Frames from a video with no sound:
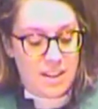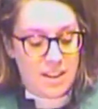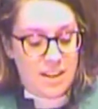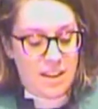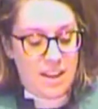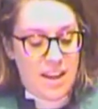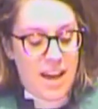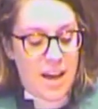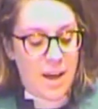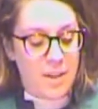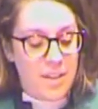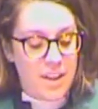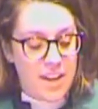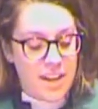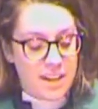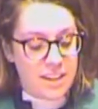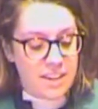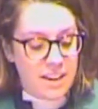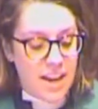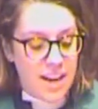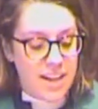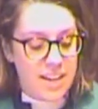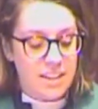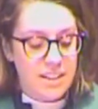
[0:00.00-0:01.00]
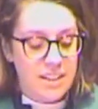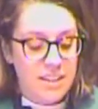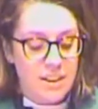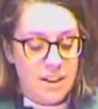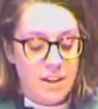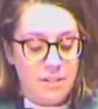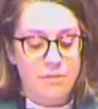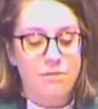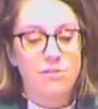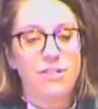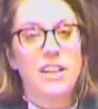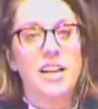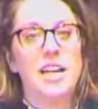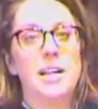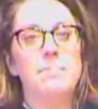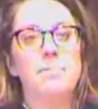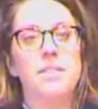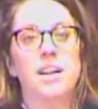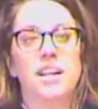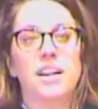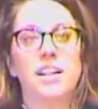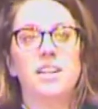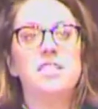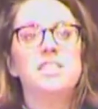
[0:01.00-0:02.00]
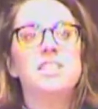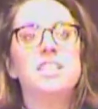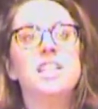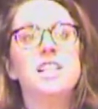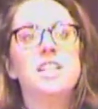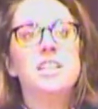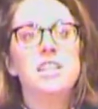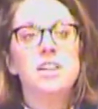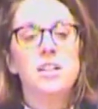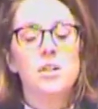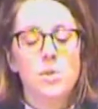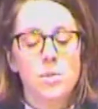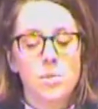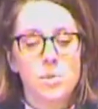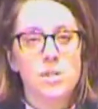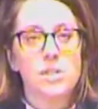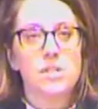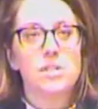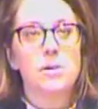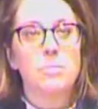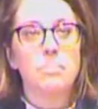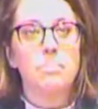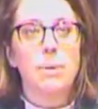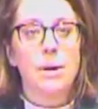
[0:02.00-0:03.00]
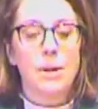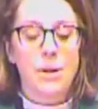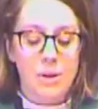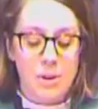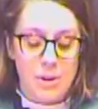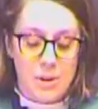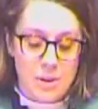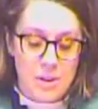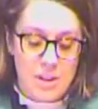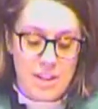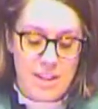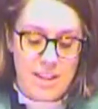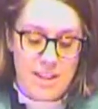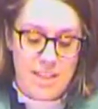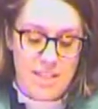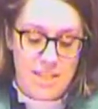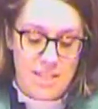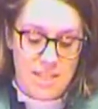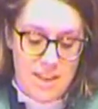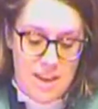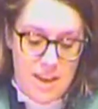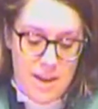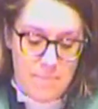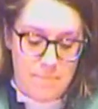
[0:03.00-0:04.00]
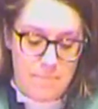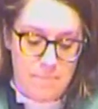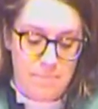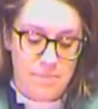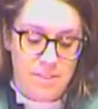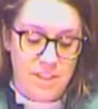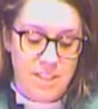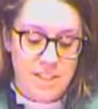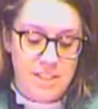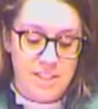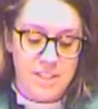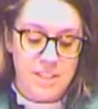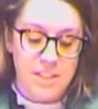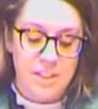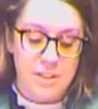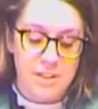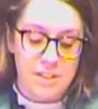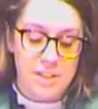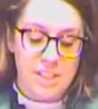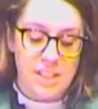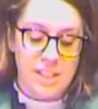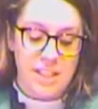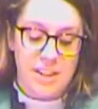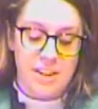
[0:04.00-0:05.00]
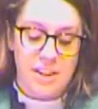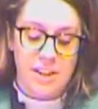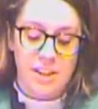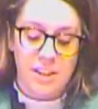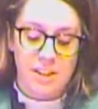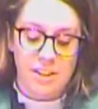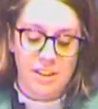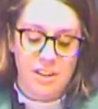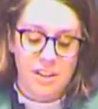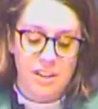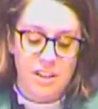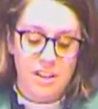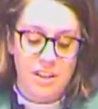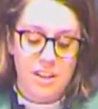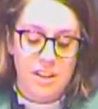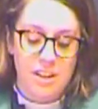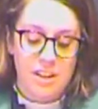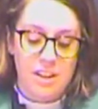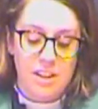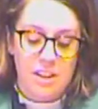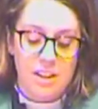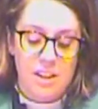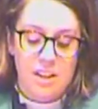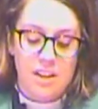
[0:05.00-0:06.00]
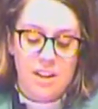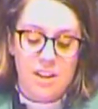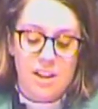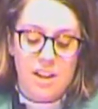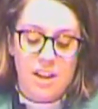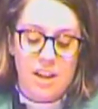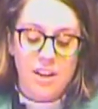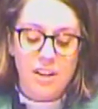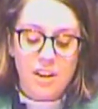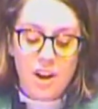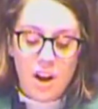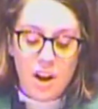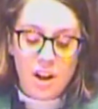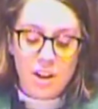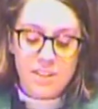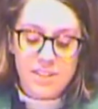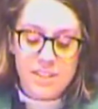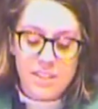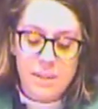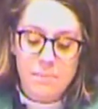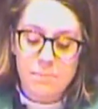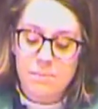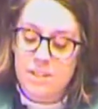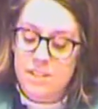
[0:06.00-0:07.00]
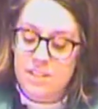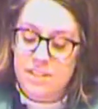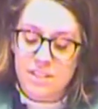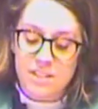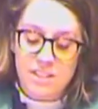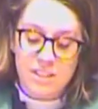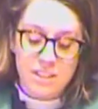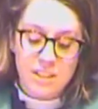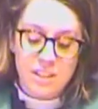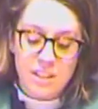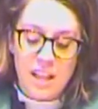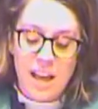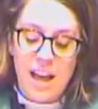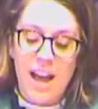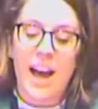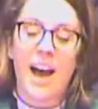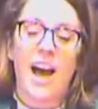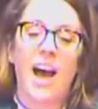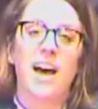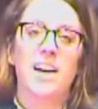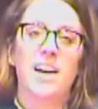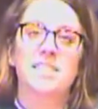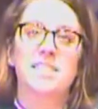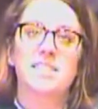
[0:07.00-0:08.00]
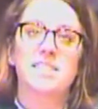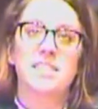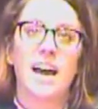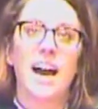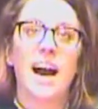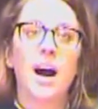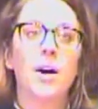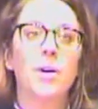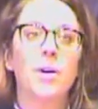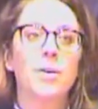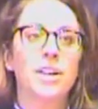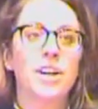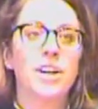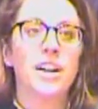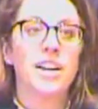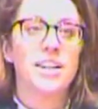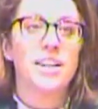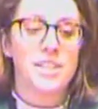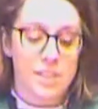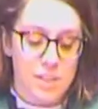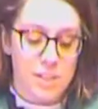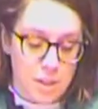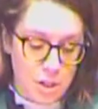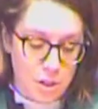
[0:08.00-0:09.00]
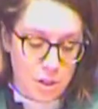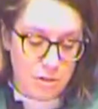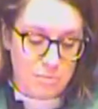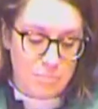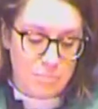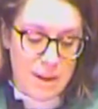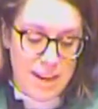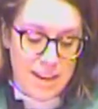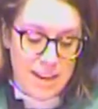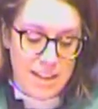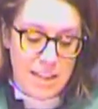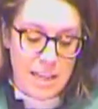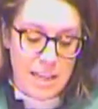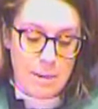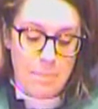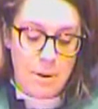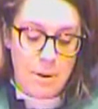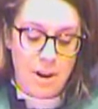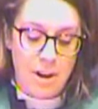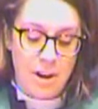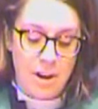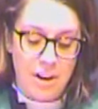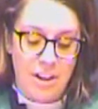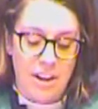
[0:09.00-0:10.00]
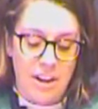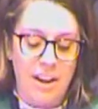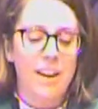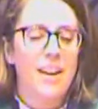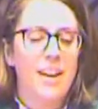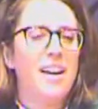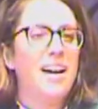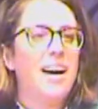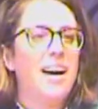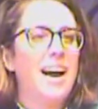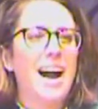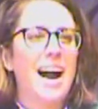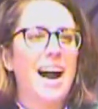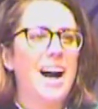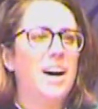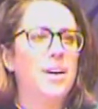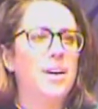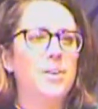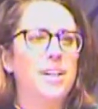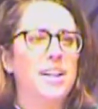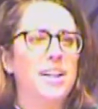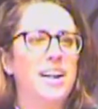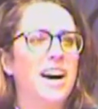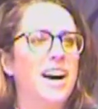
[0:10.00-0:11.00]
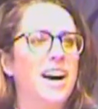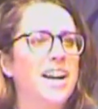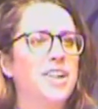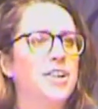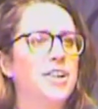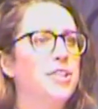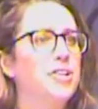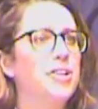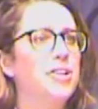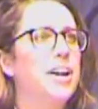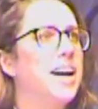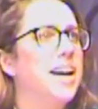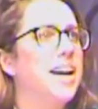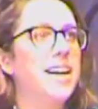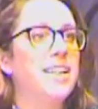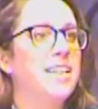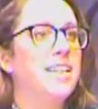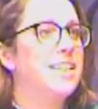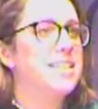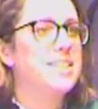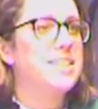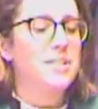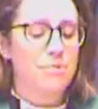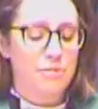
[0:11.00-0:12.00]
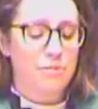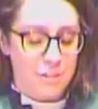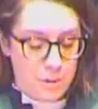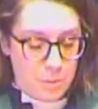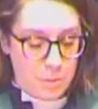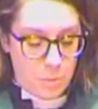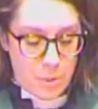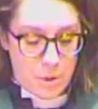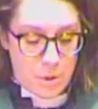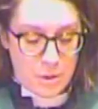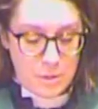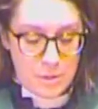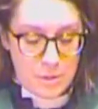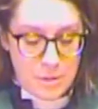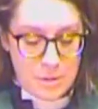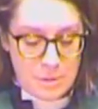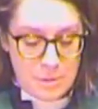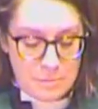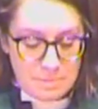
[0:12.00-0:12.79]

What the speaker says: how they ignited a flame that continues to burn in them these years later and calls them to still ask, how can I serve my neighbor and how can I create a different world?